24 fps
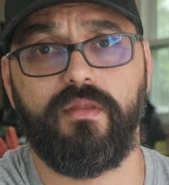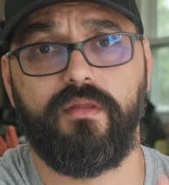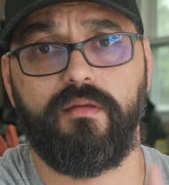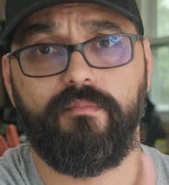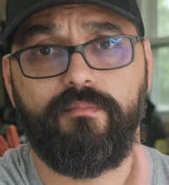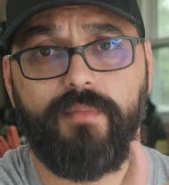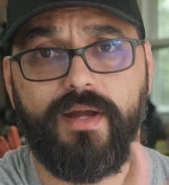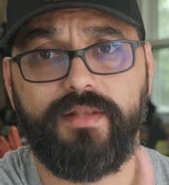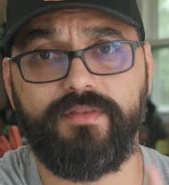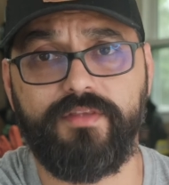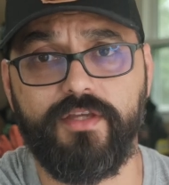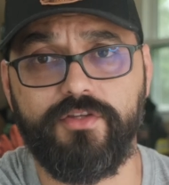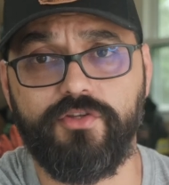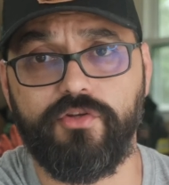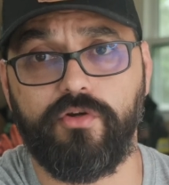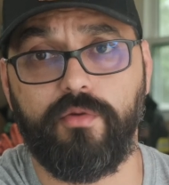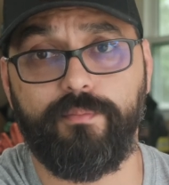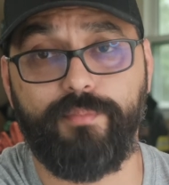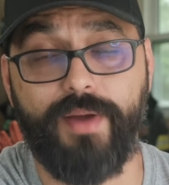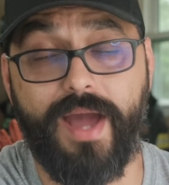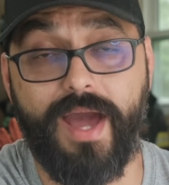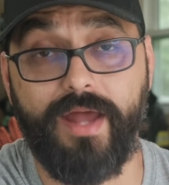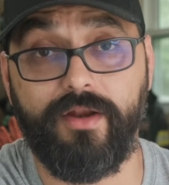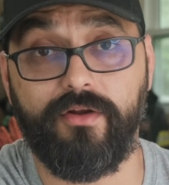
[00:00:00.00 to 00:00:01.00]
my digital
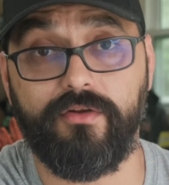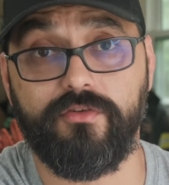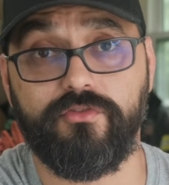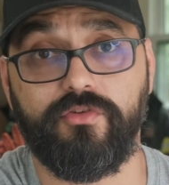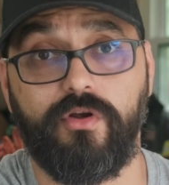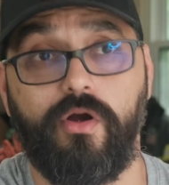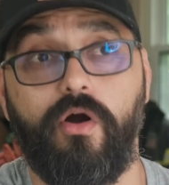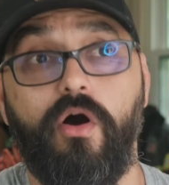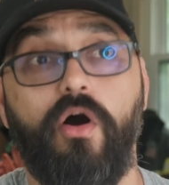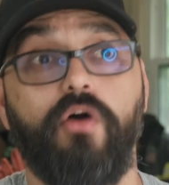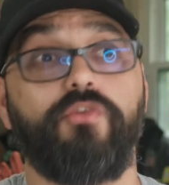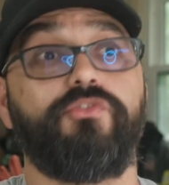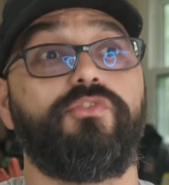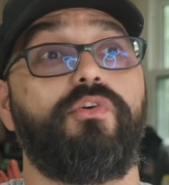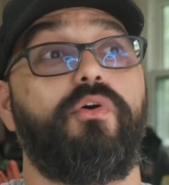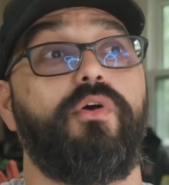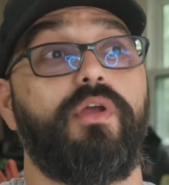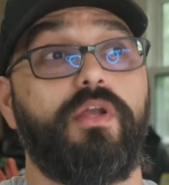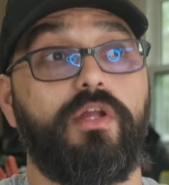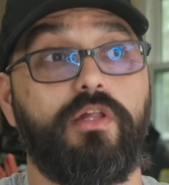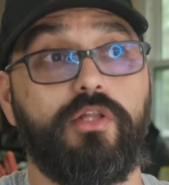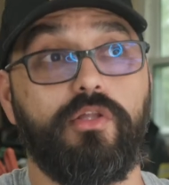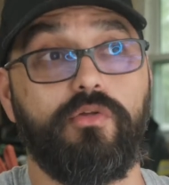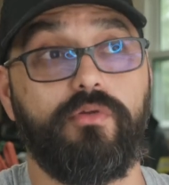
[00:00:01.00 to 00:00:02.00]
patterns are also
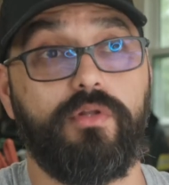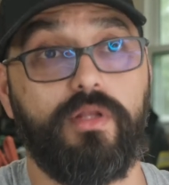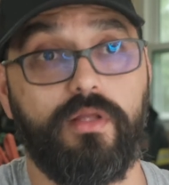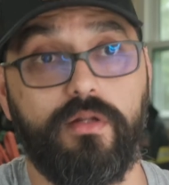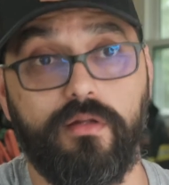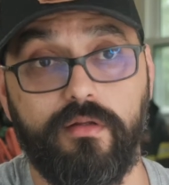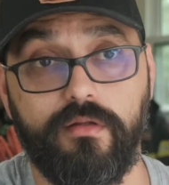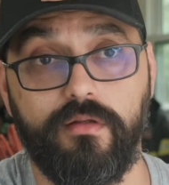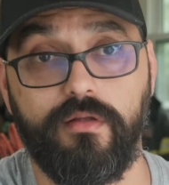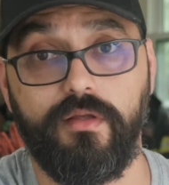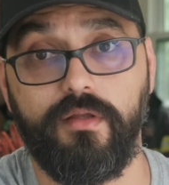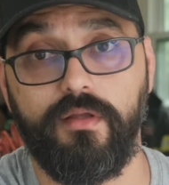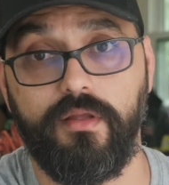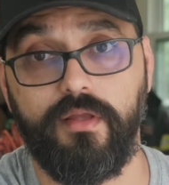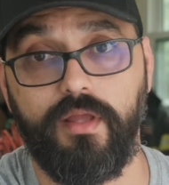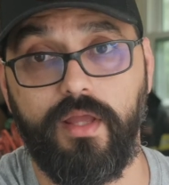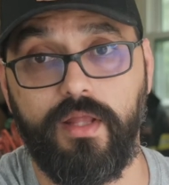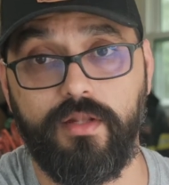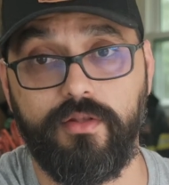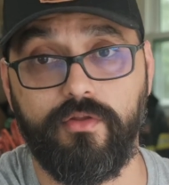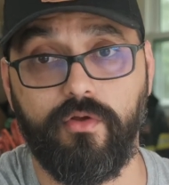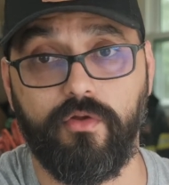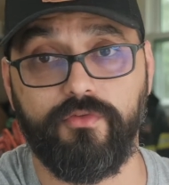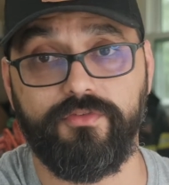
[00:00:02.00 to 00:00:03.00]
included
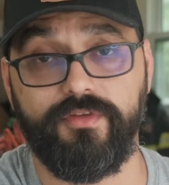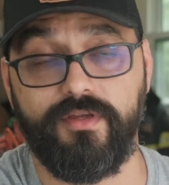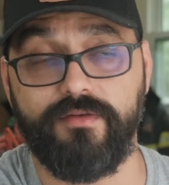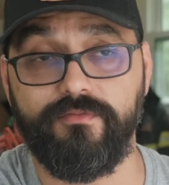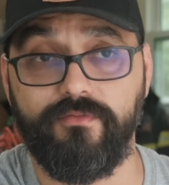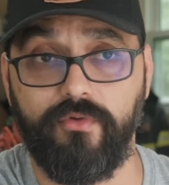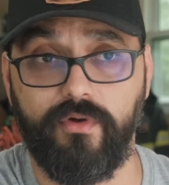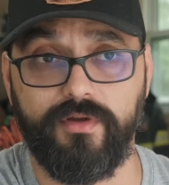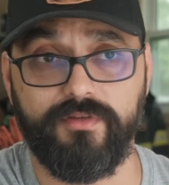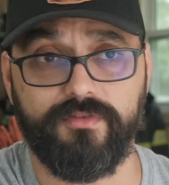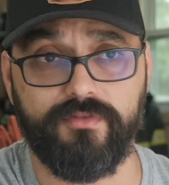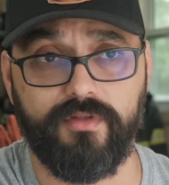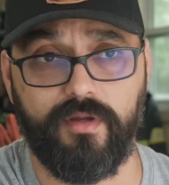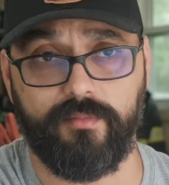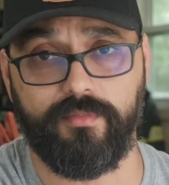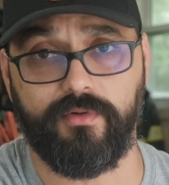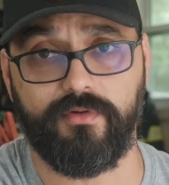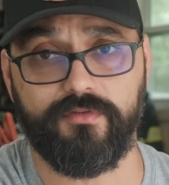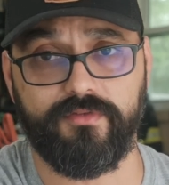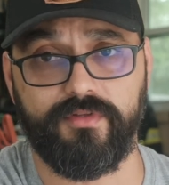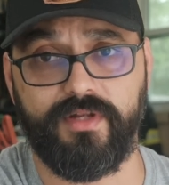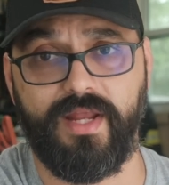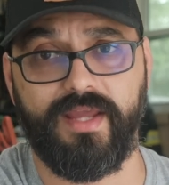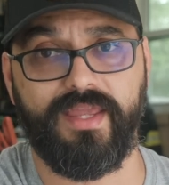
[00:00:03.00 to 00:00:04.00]
in those invoice
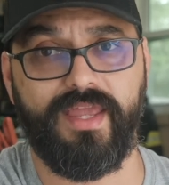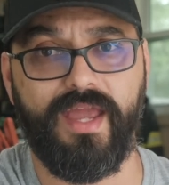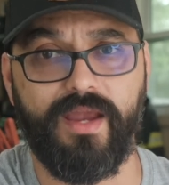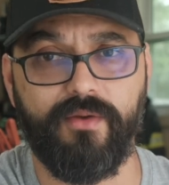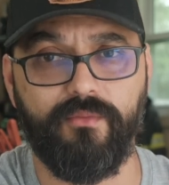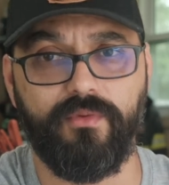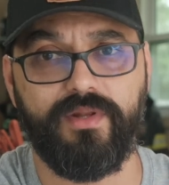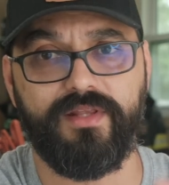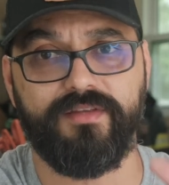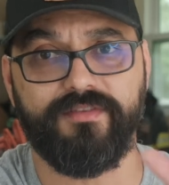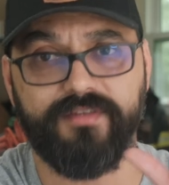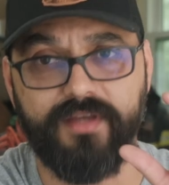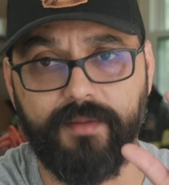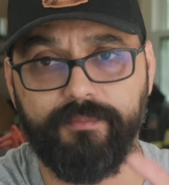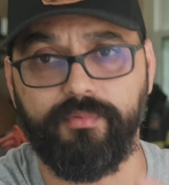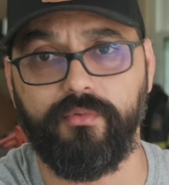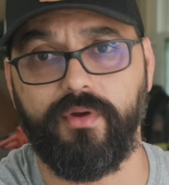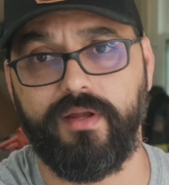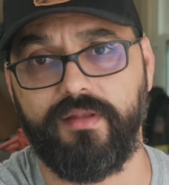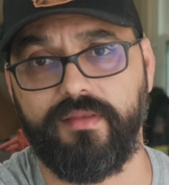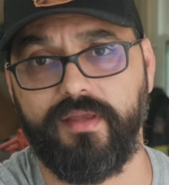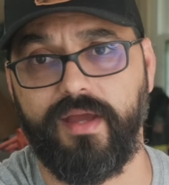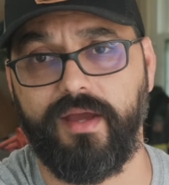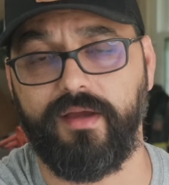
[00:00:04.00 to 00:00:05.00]
numbers, and I can't really
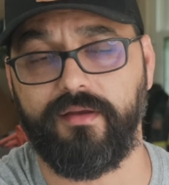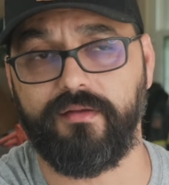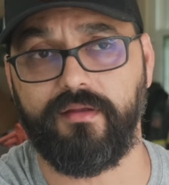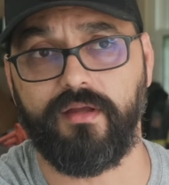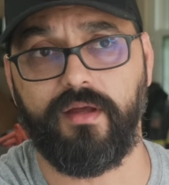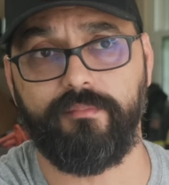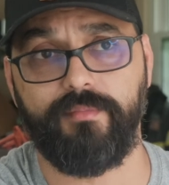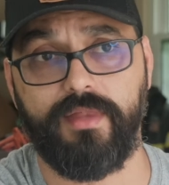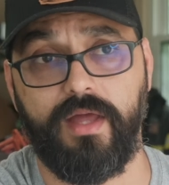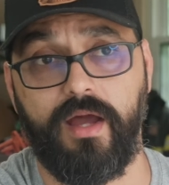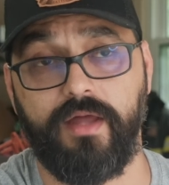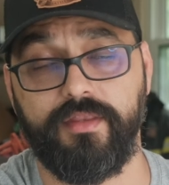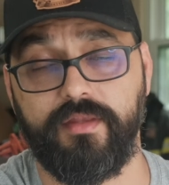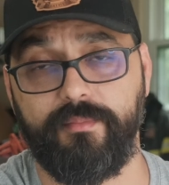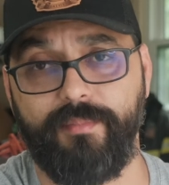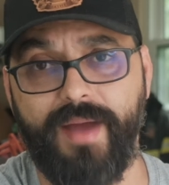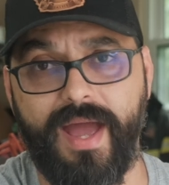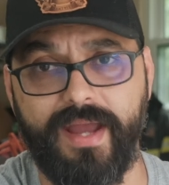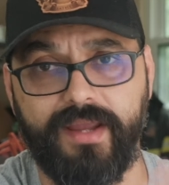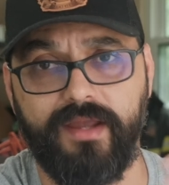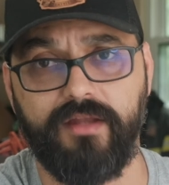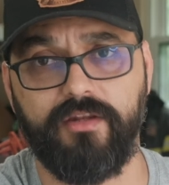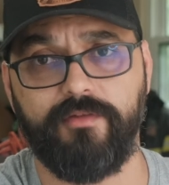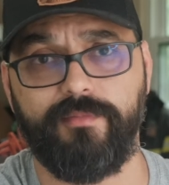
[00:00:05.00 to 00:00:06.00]
separate that on the
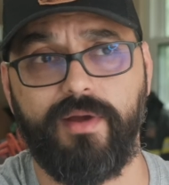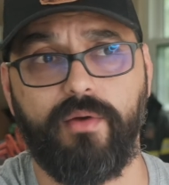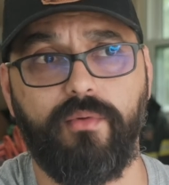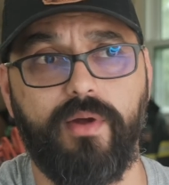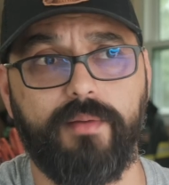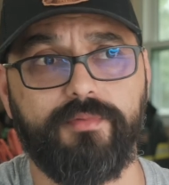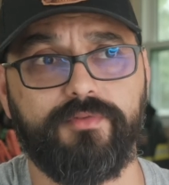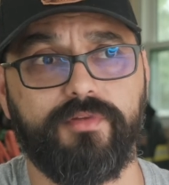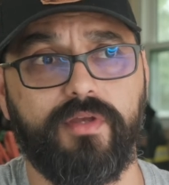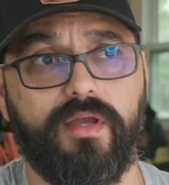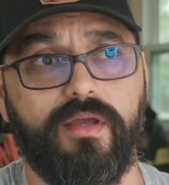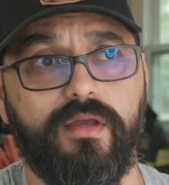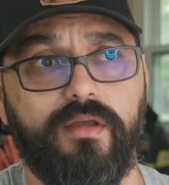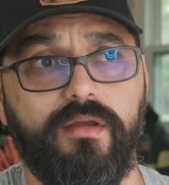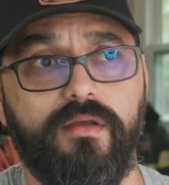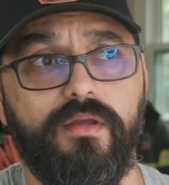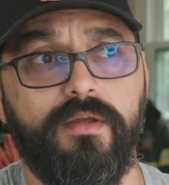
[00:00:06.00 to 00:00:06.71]
back end of my website.